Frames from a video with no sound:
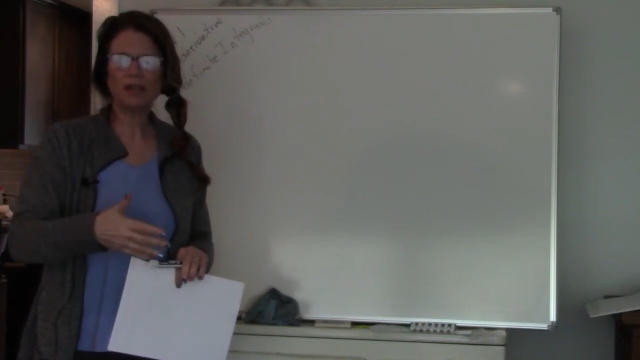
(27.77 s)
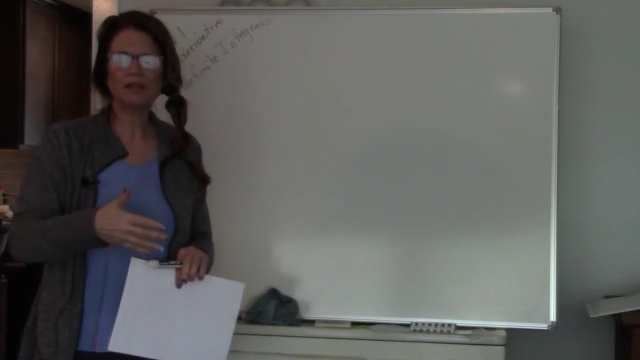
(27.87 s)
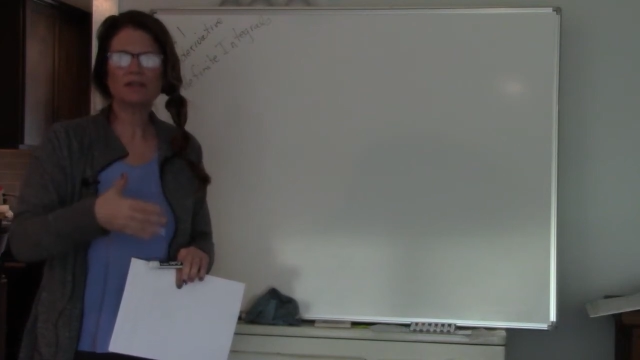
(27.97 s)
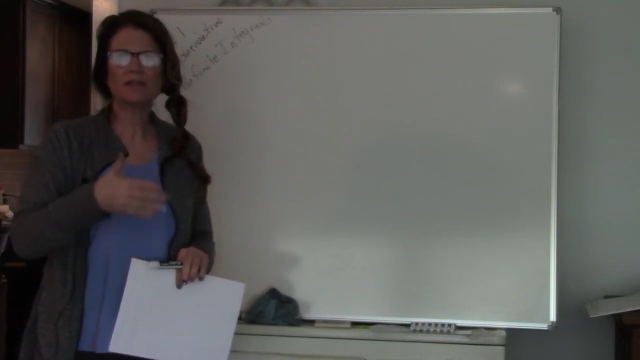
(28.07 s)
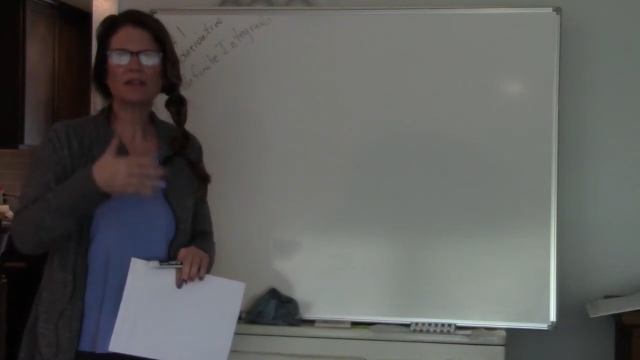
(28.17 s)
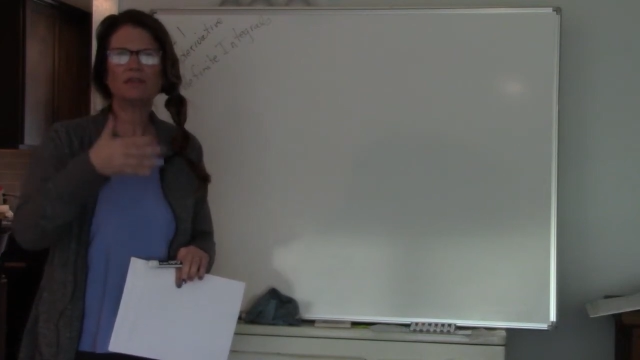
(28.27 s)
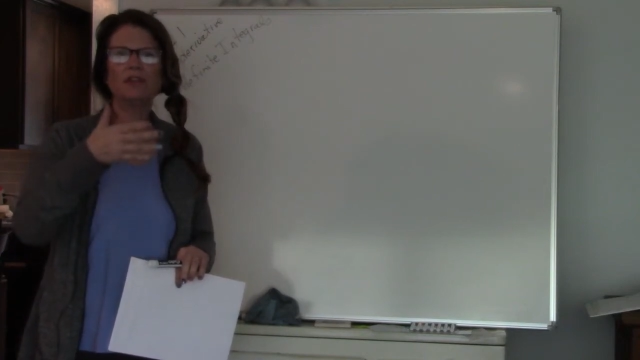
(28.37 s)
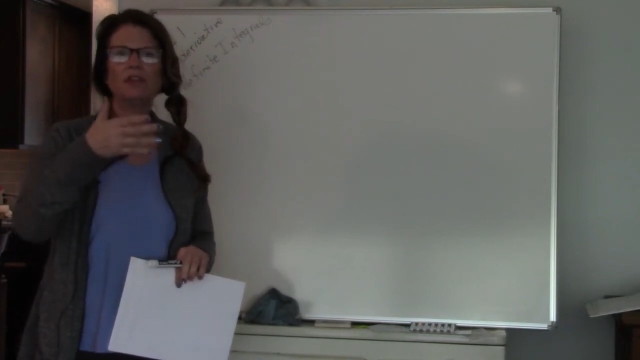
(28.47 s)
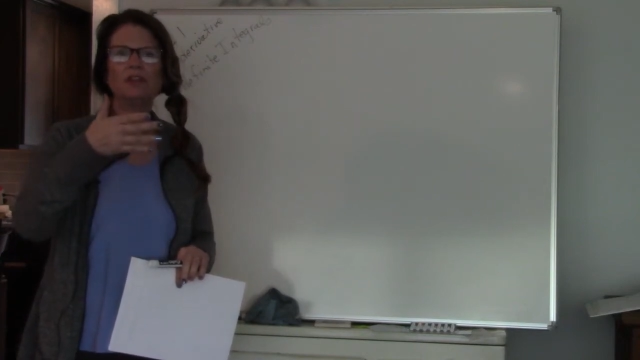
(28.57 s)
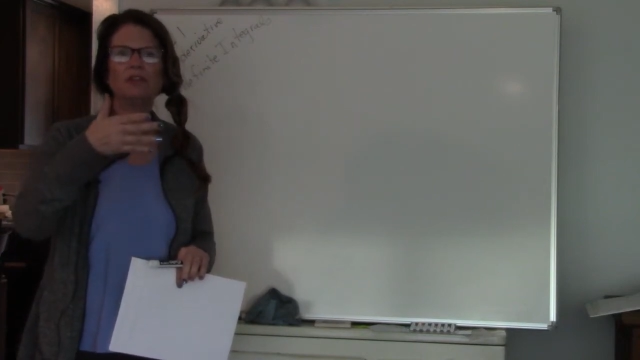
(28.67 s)
is
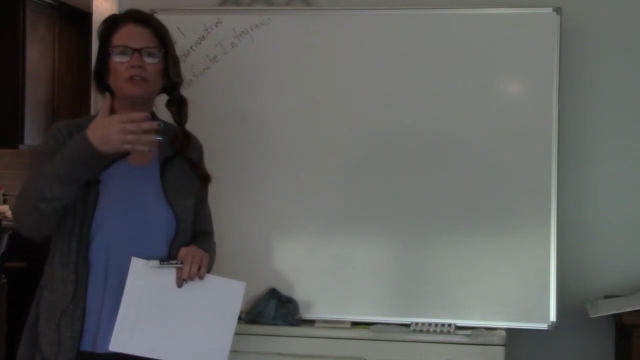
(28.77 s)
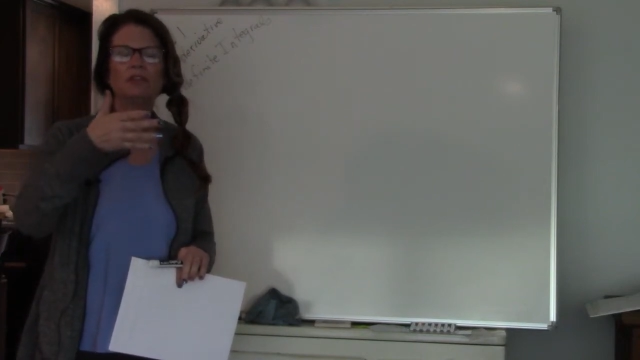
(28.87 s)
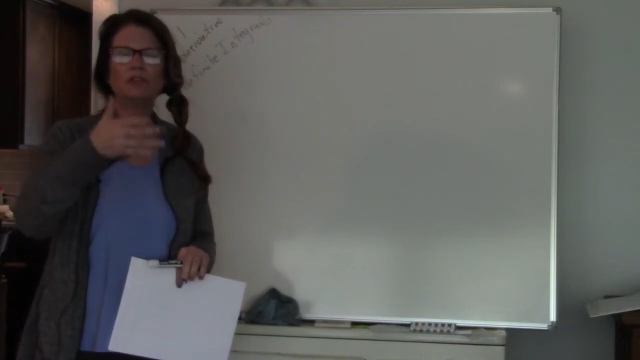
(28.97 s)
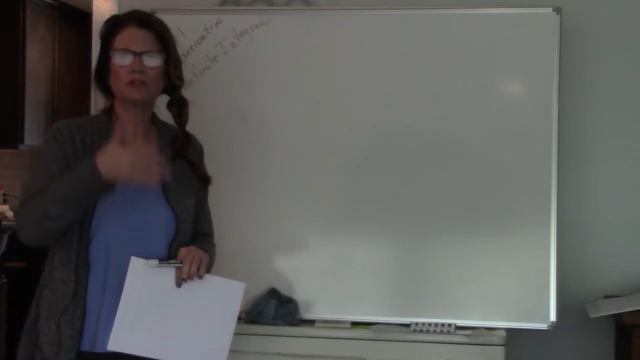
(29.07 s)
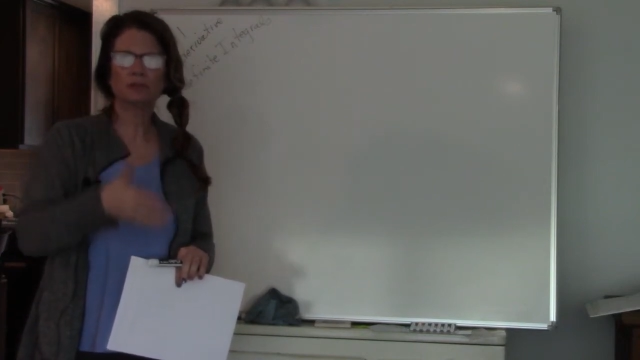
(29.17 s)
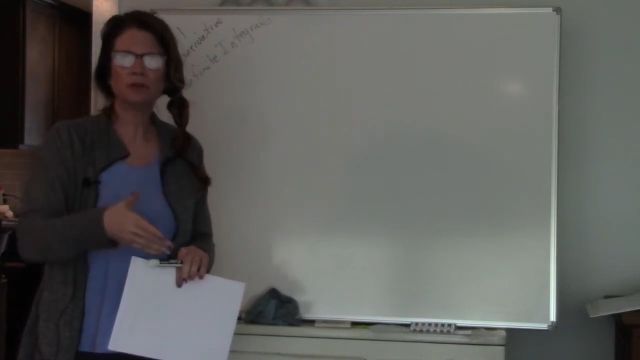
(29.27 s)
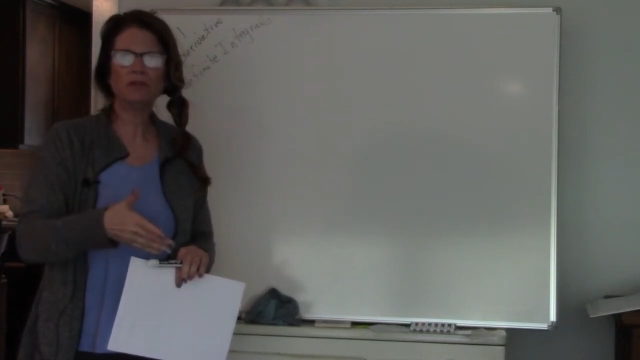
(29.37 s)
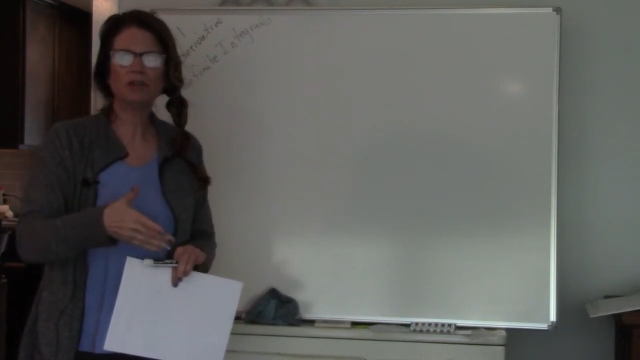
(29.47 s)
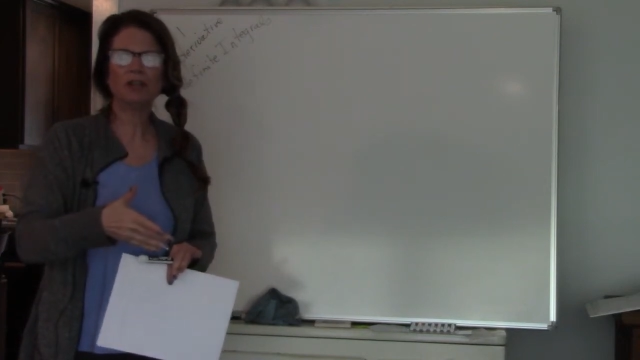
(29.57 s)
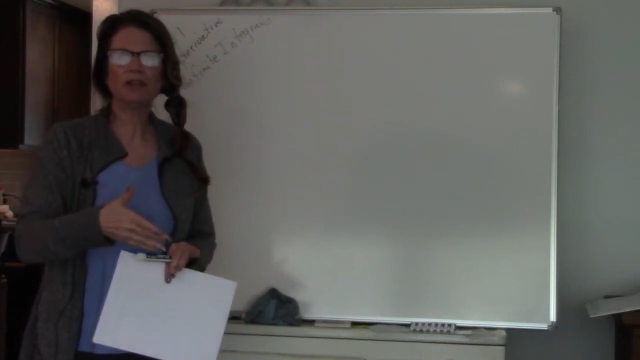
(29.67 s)
giving you the
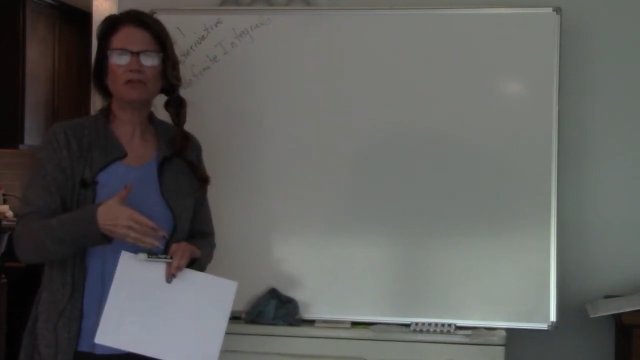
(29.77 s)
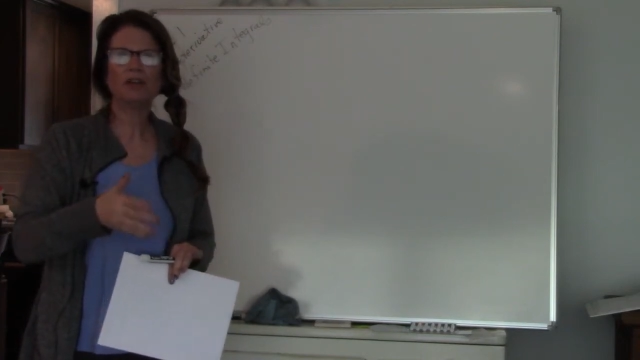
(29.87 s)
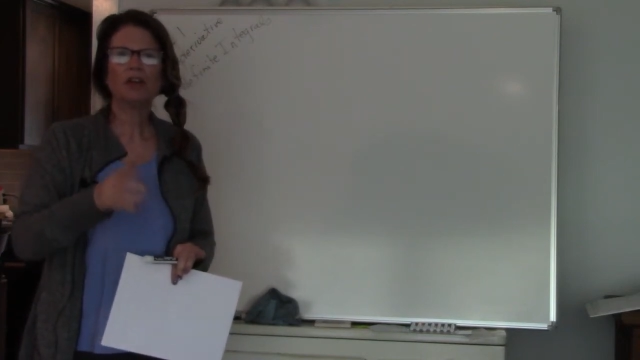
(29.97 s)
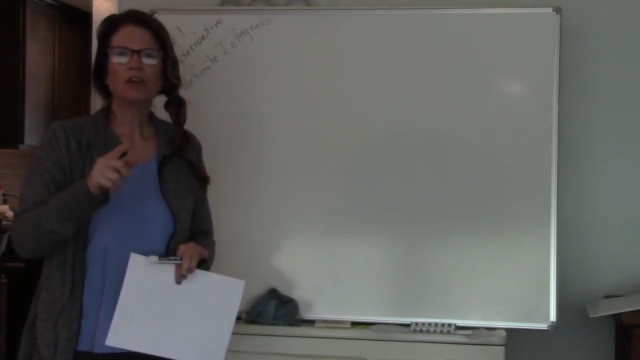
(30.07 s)
derivative.